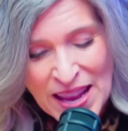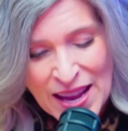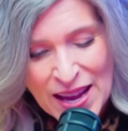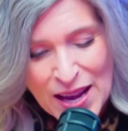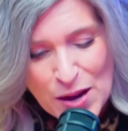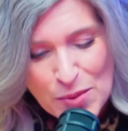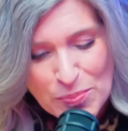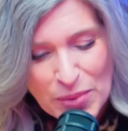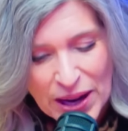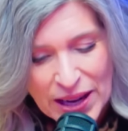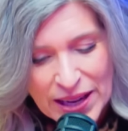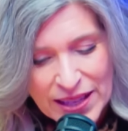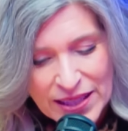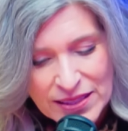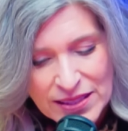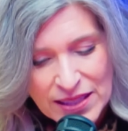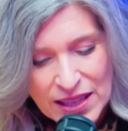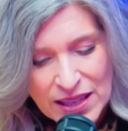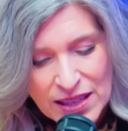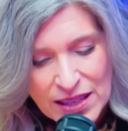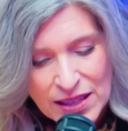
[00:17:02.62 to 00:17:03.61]

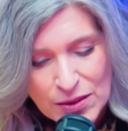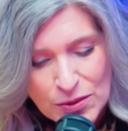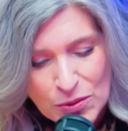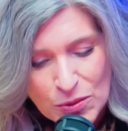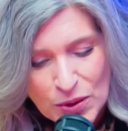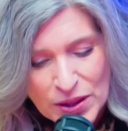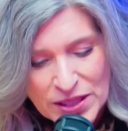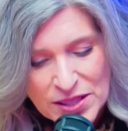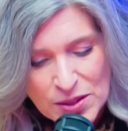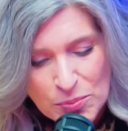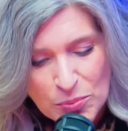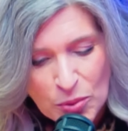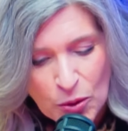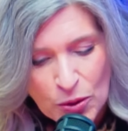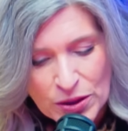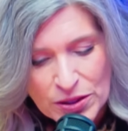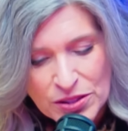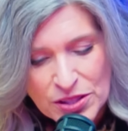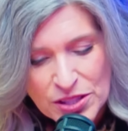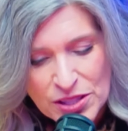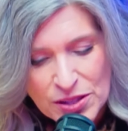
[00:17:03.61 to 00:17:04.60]
But what's
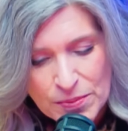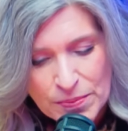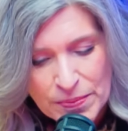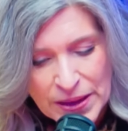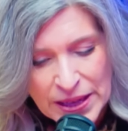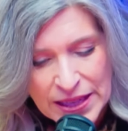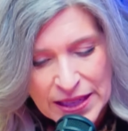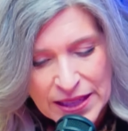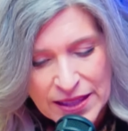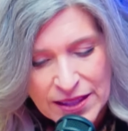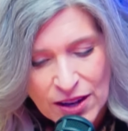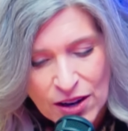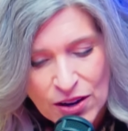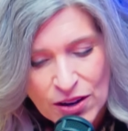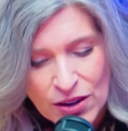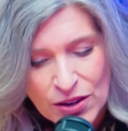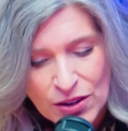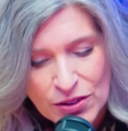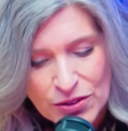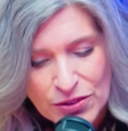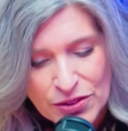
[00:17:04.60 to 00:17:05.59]
important to me
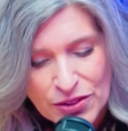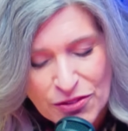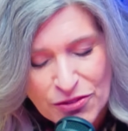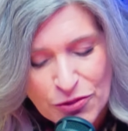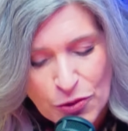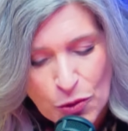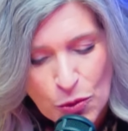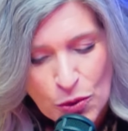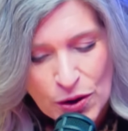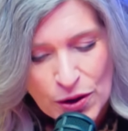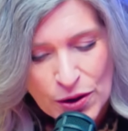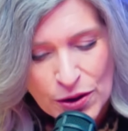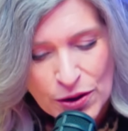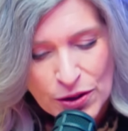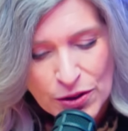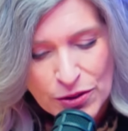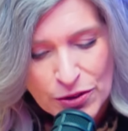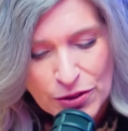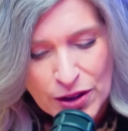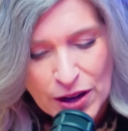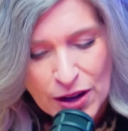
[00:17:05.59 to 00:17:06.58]
are the
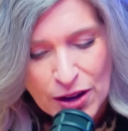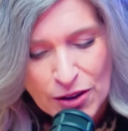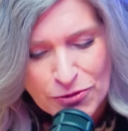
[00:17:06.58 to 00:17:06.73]
four